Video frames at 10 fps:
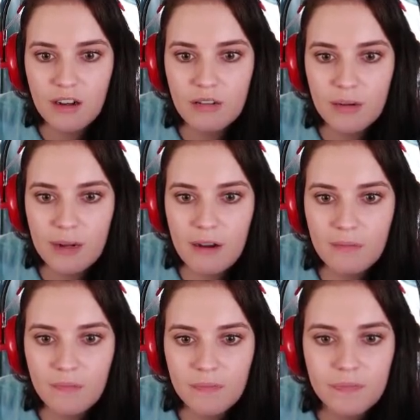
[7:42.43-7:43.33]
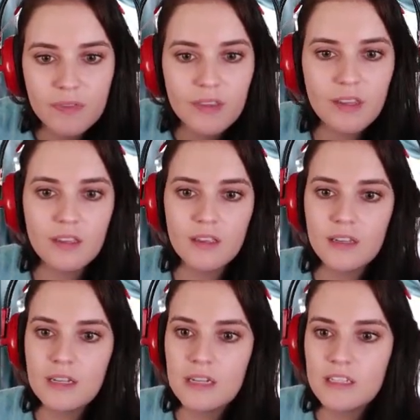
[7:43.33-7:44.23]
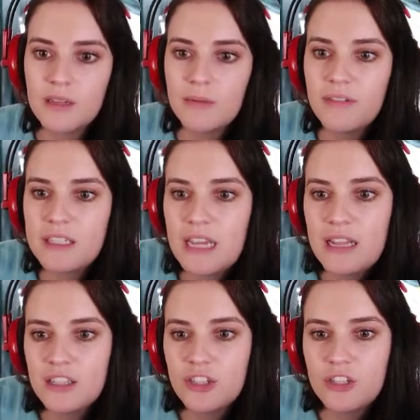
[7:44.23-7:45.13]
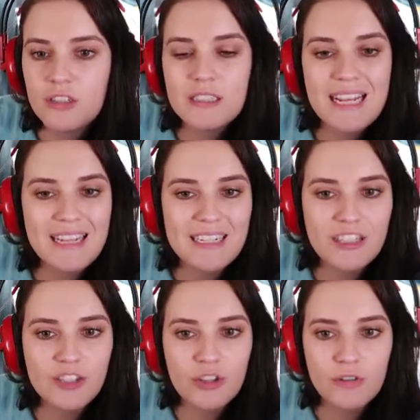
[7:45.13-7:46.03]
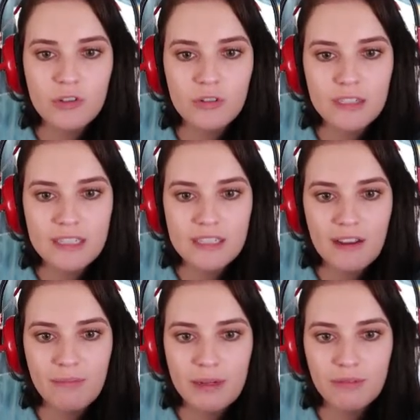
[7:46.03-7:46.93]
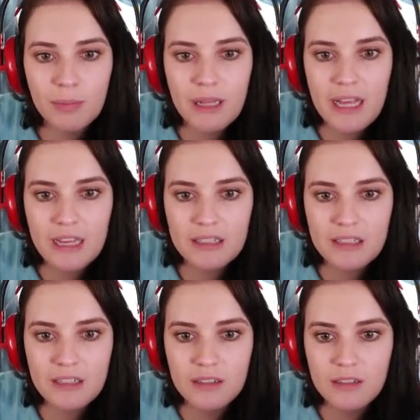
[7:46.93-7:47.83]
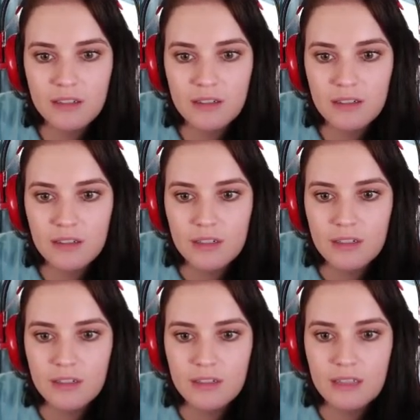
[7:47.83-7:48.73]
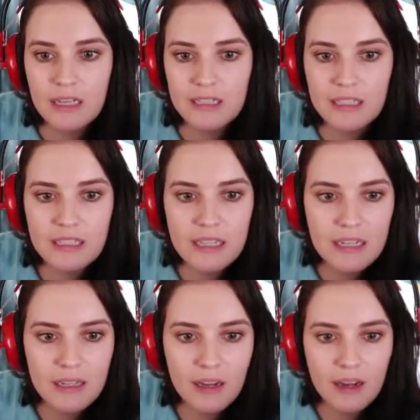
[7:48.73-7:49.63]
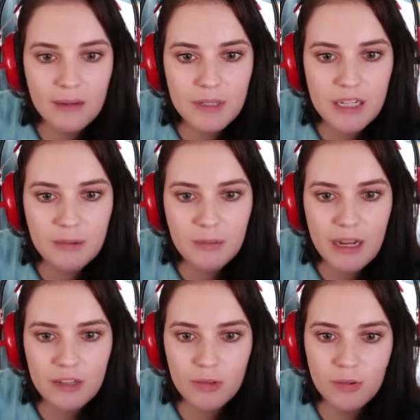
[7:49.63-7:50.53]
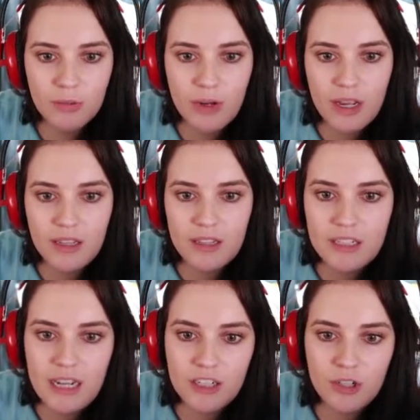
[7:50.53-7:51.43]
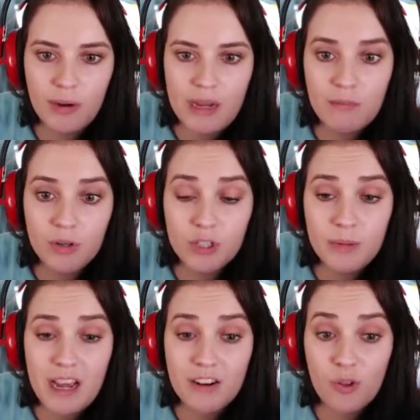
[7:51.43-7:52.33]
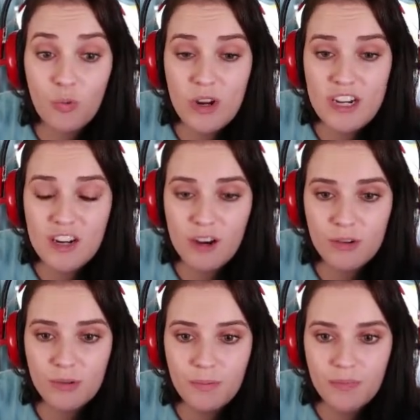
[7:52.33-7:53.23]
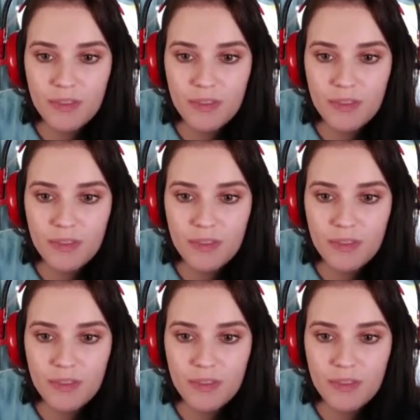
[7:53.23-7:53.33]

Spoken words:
Oh, there we go. Some of the skeleton's cervical disc have been replaced. Yes, I see. Takes me back to the day Joanne pushed me out of the window.